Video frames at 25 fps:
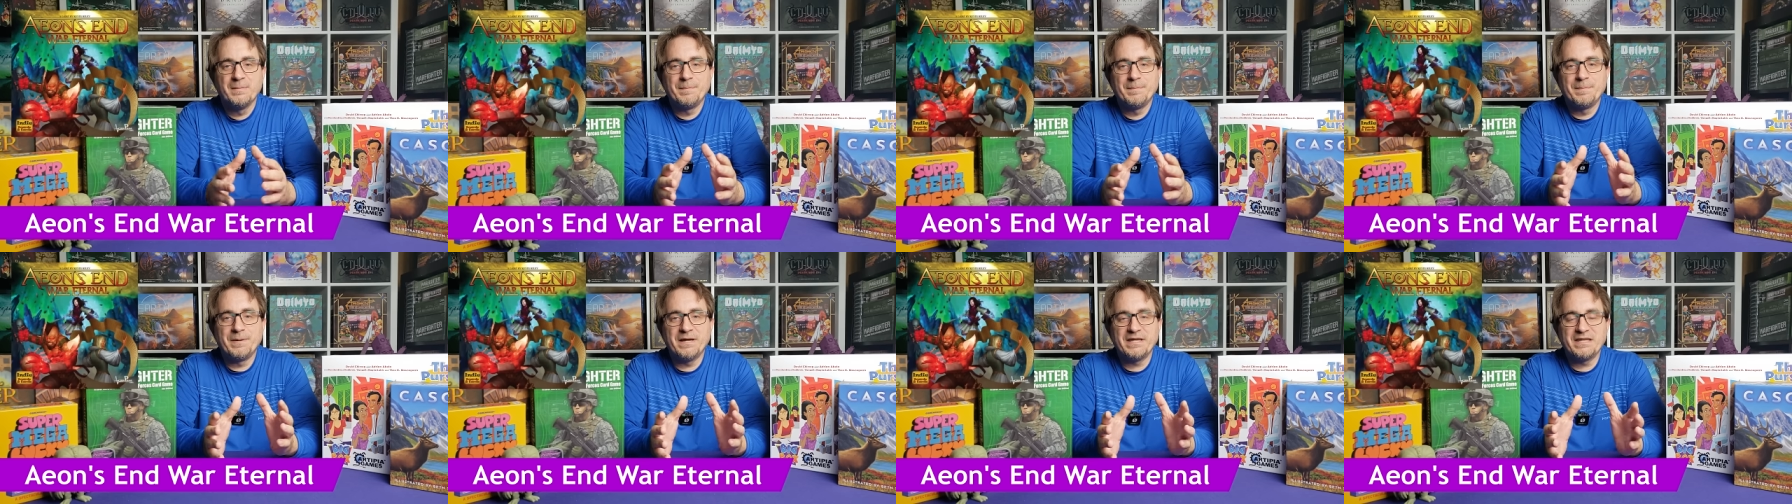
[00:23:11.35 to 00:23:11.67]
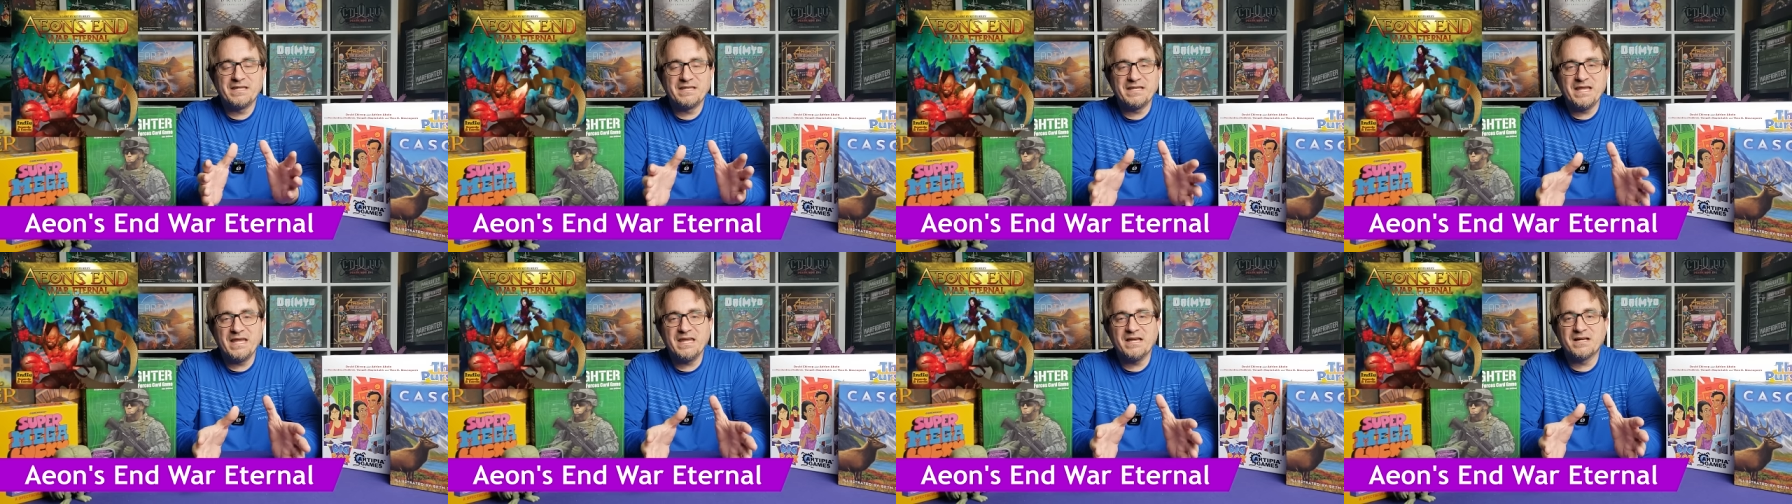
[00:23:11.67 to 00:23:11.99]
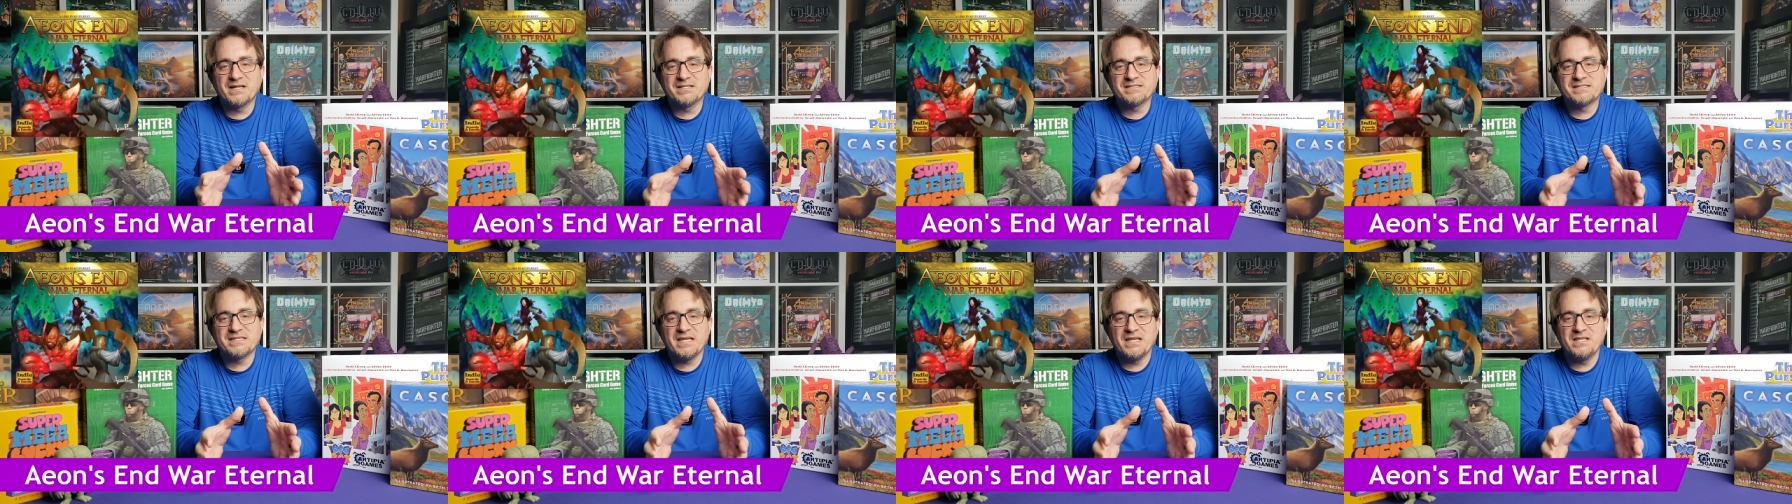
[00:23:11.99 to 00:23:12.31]
But in
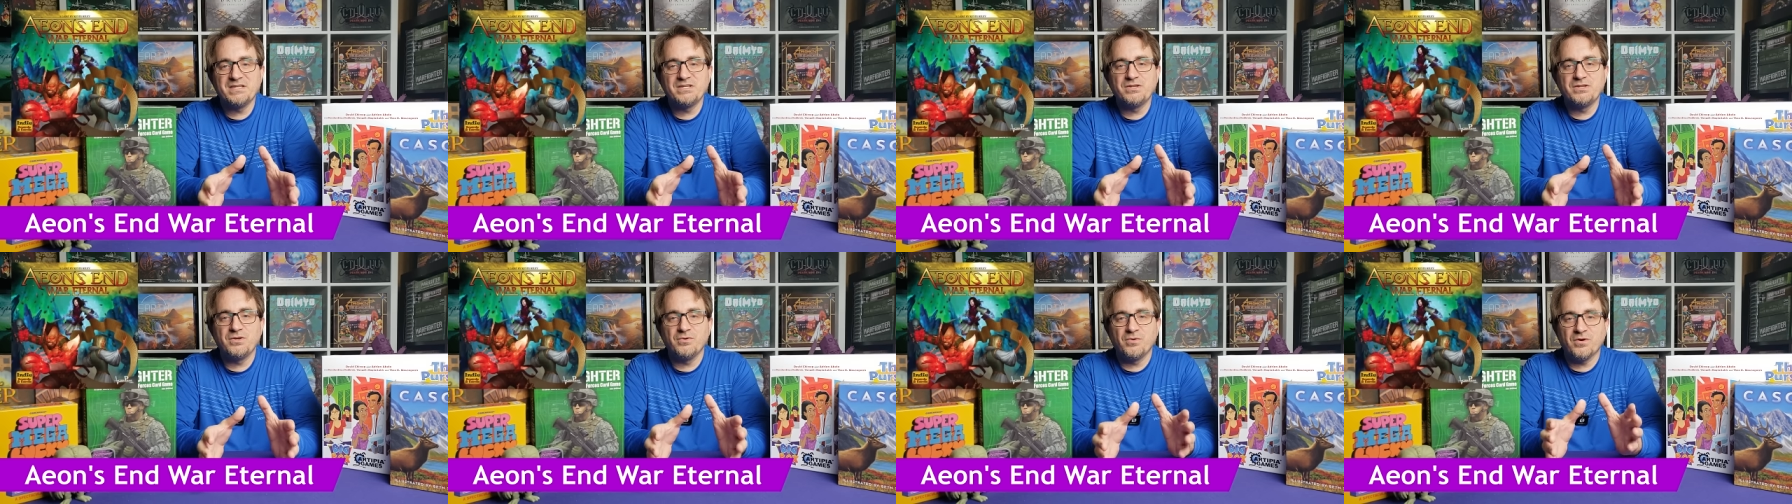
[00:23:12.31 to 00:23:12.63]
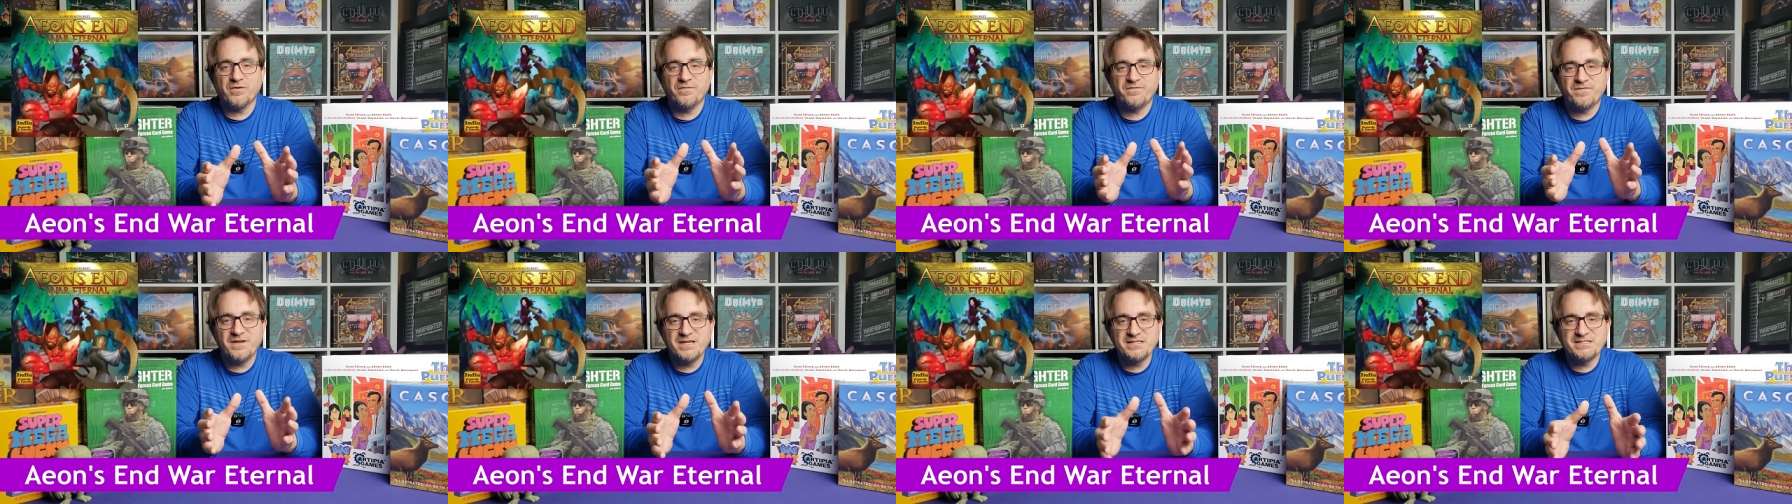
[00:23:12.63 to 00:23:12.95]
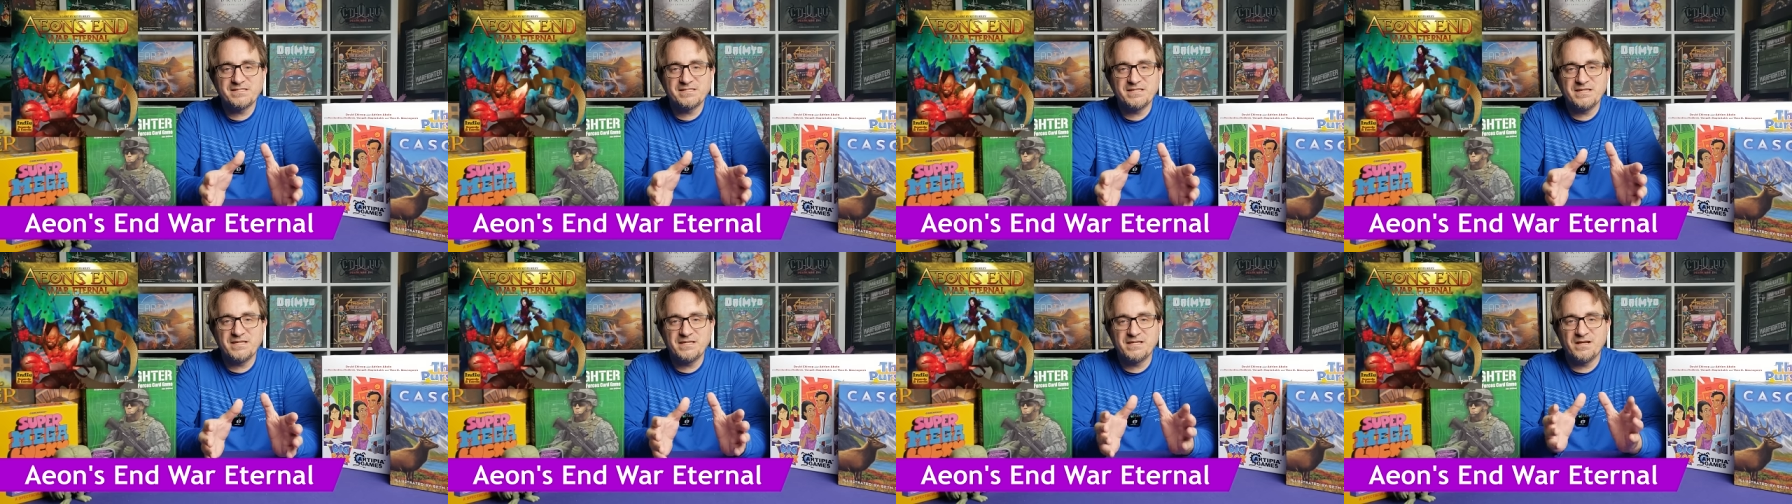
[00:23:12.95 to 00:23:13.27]
Aeon's End, you are
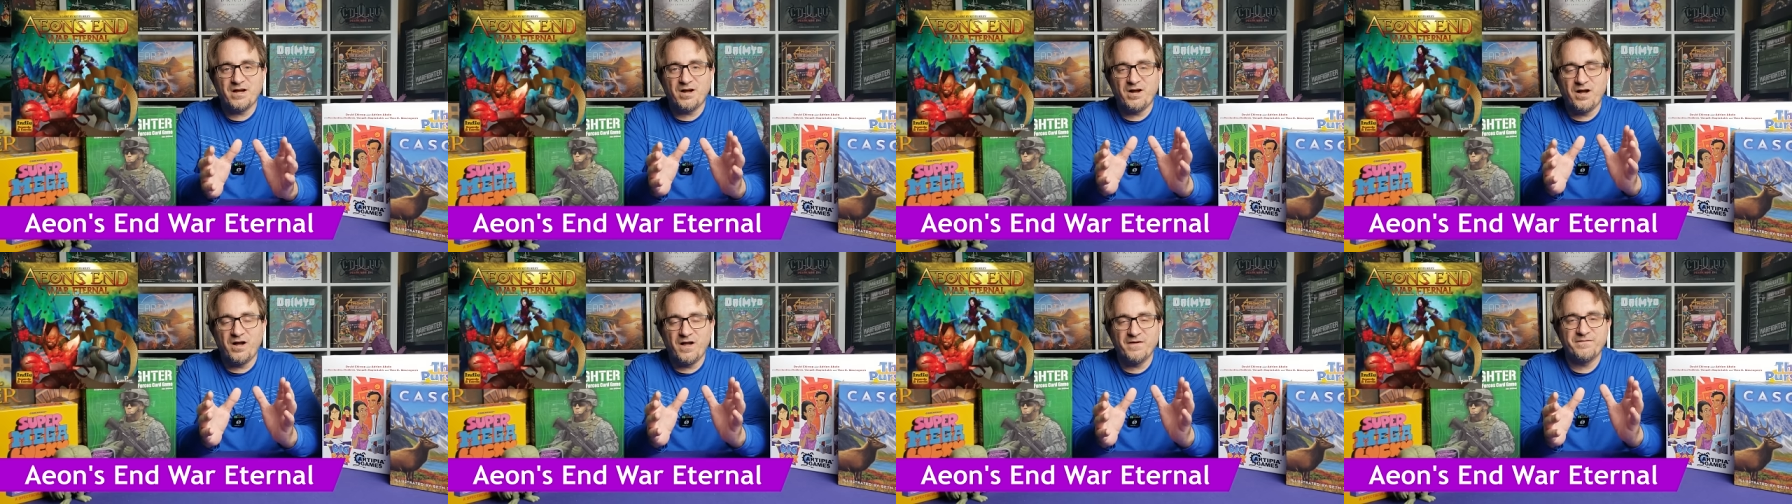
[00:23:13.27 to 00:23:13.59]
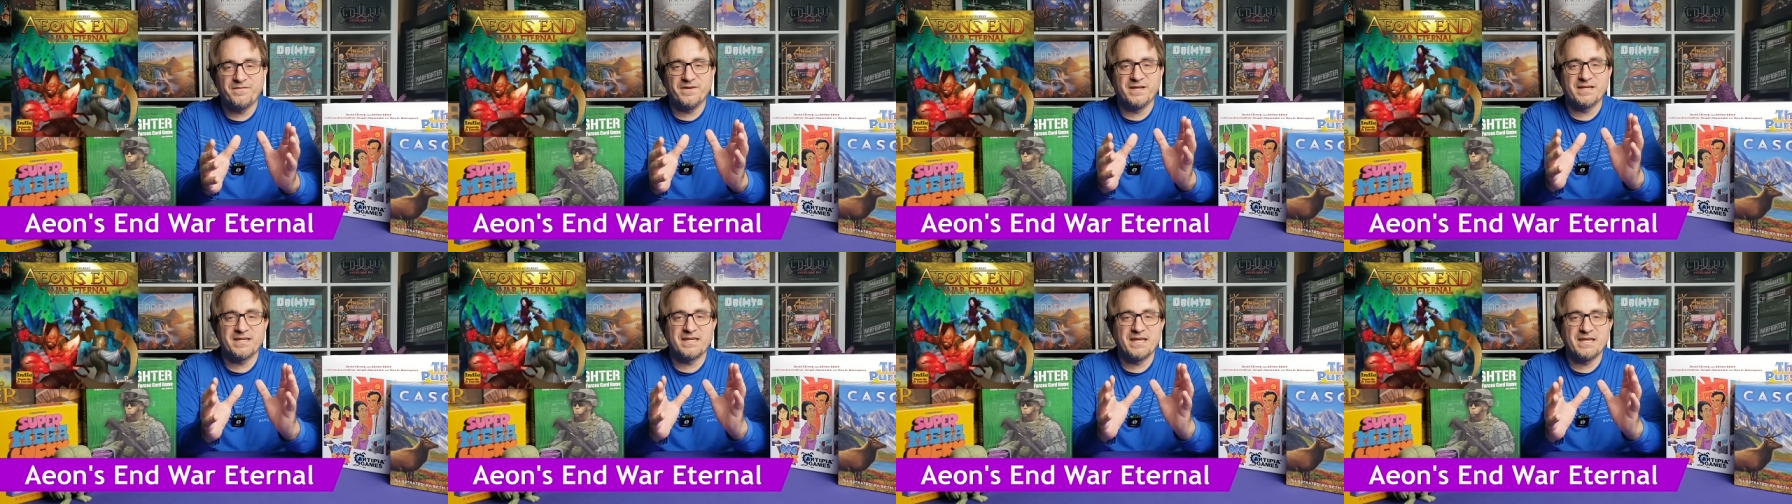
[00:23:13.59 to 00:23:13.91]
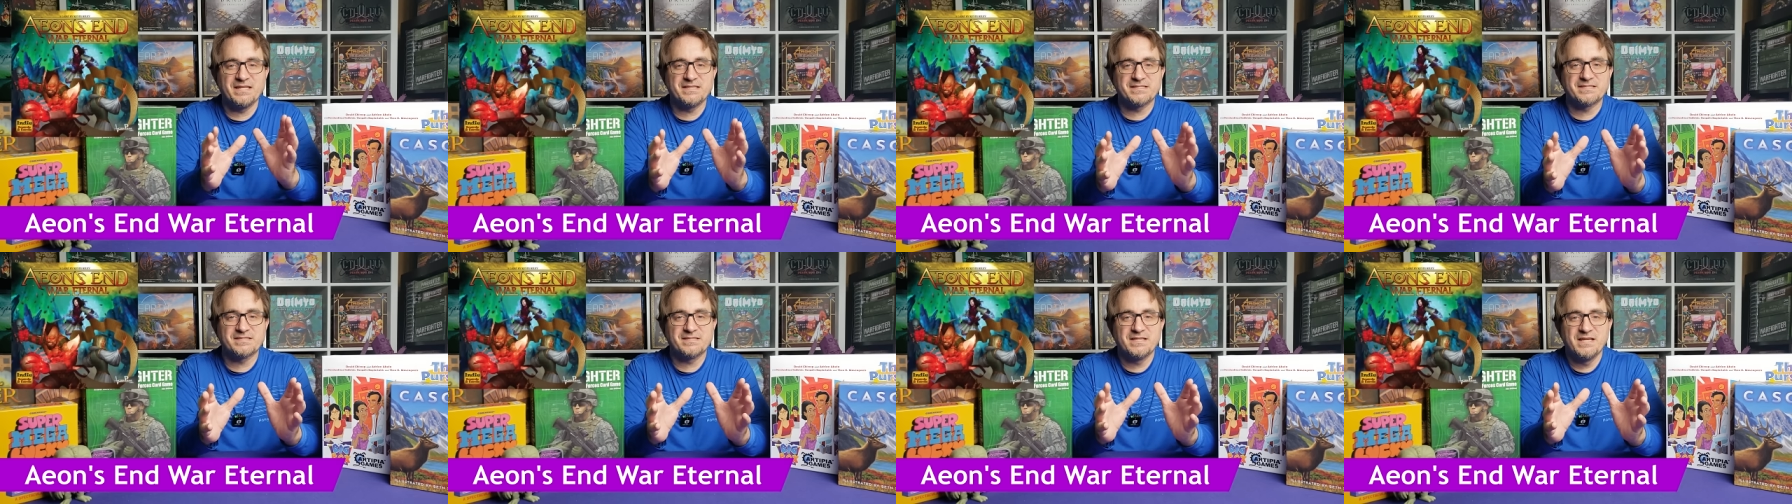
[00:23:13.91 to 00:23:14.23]
facing off
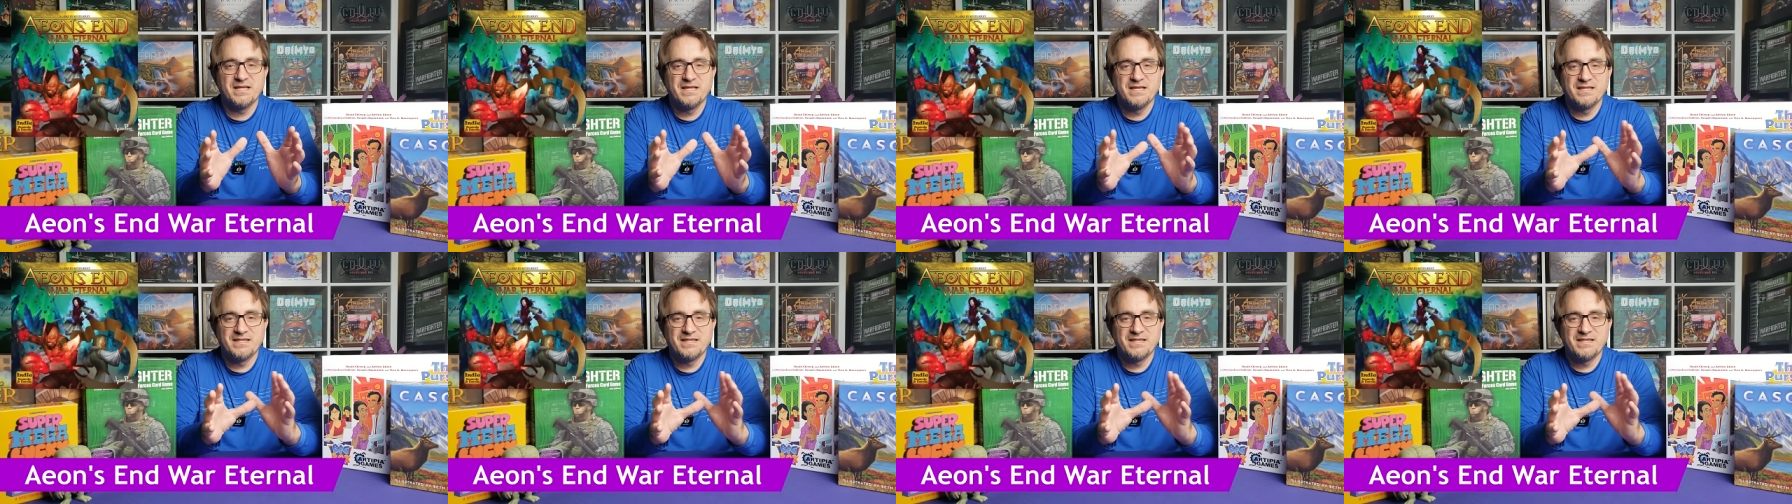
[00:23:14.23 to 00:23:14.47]
against